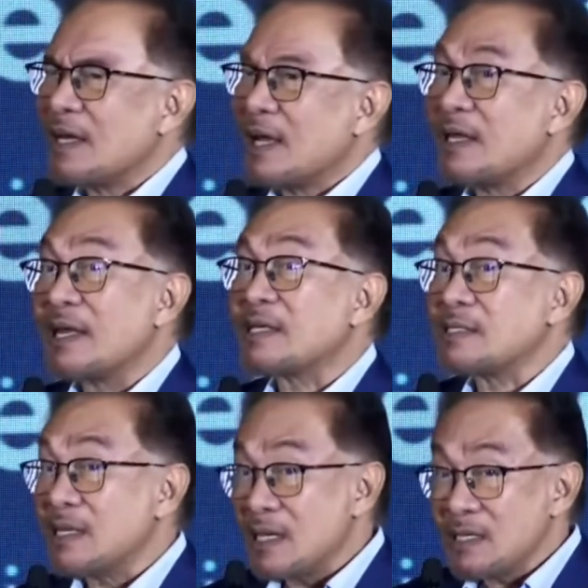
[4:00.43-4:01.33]
and
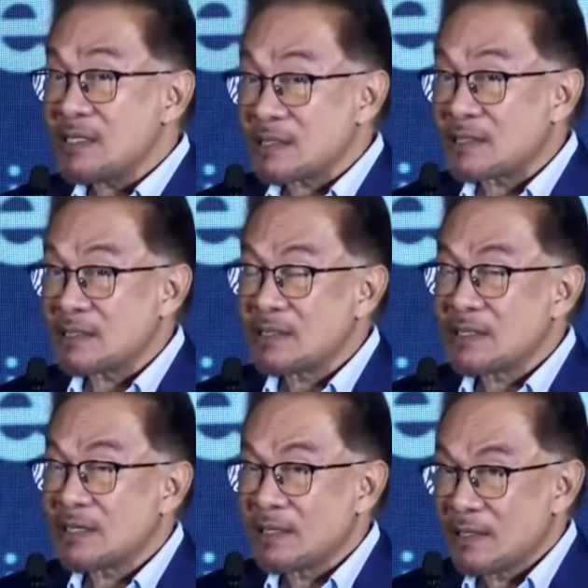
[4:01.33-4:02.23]
exchanges
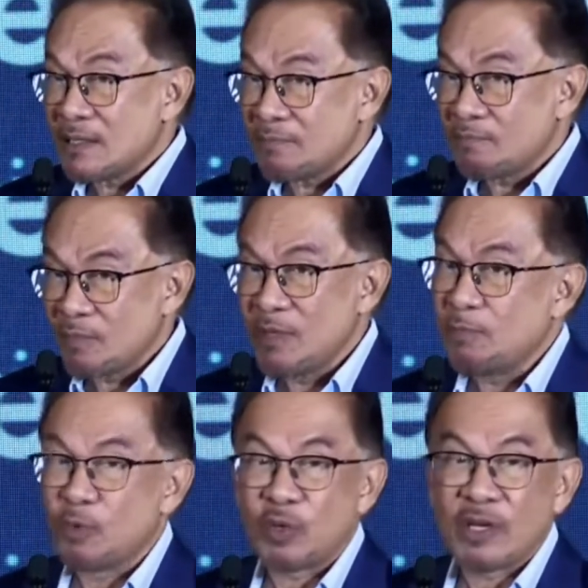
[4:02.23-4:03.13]

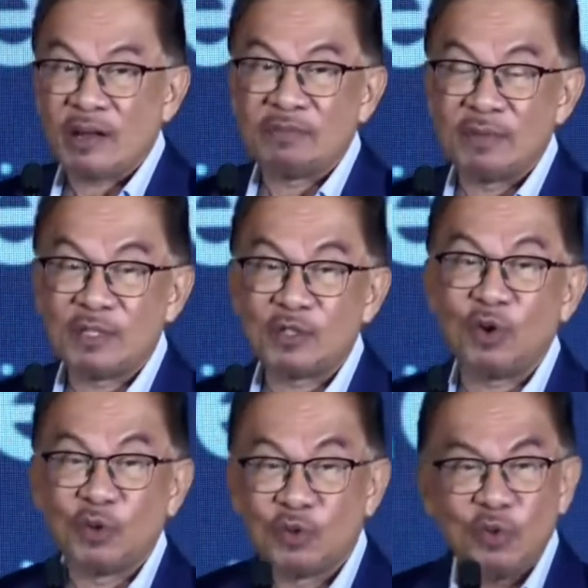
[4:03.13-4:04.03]
between governments?
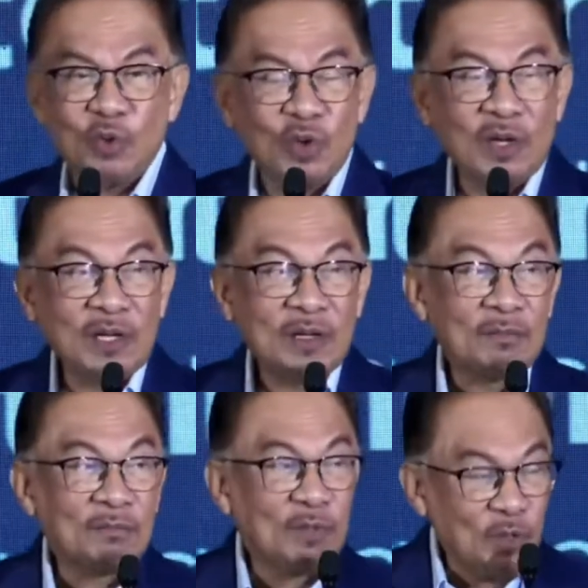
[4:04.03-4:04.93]
Although
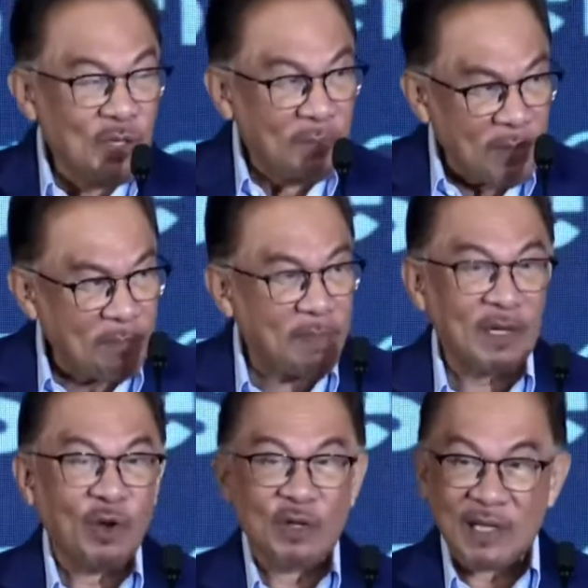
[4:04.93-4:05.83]
between the
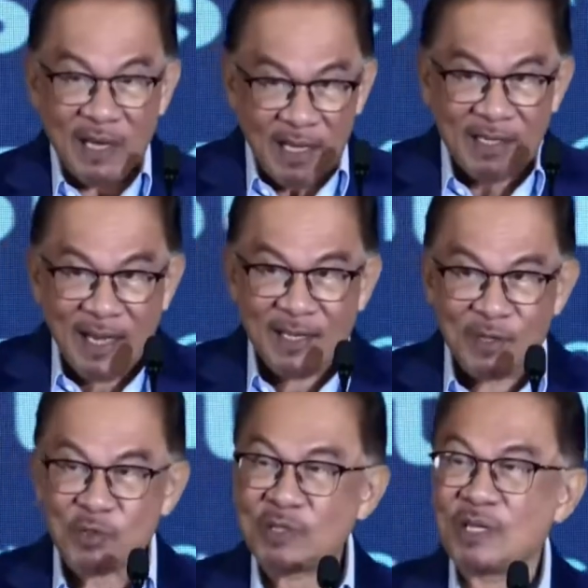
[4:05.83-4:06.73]
people or the rakyat,
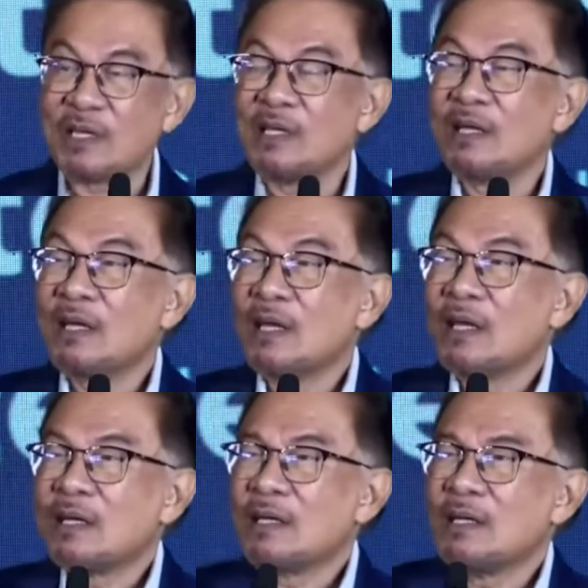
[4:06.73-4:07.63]
you say,
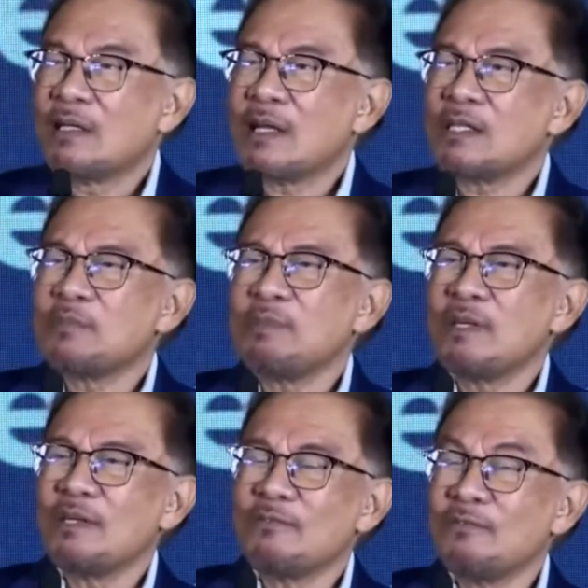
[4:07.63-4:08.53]
it has
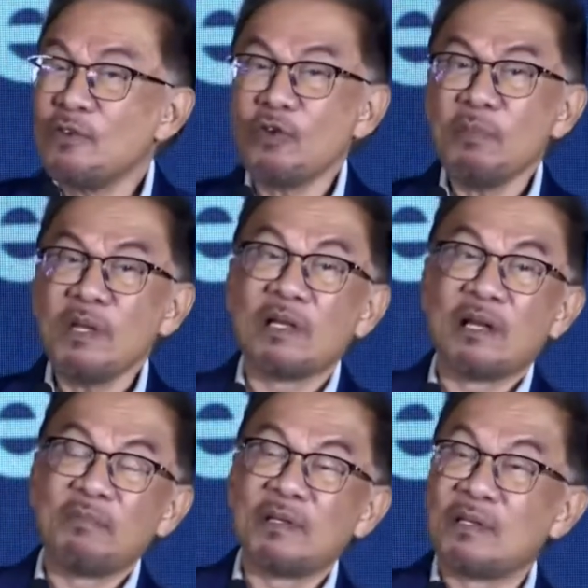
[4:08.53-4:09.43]
been phenomenal. I
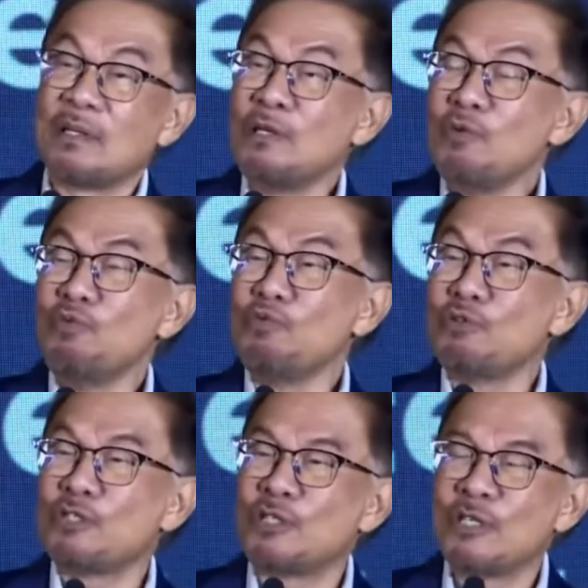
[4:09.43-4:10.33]
mean, the
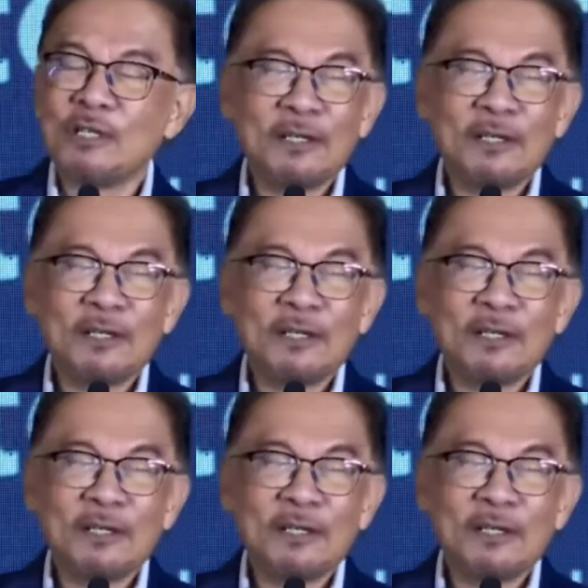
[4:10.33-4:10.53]
huge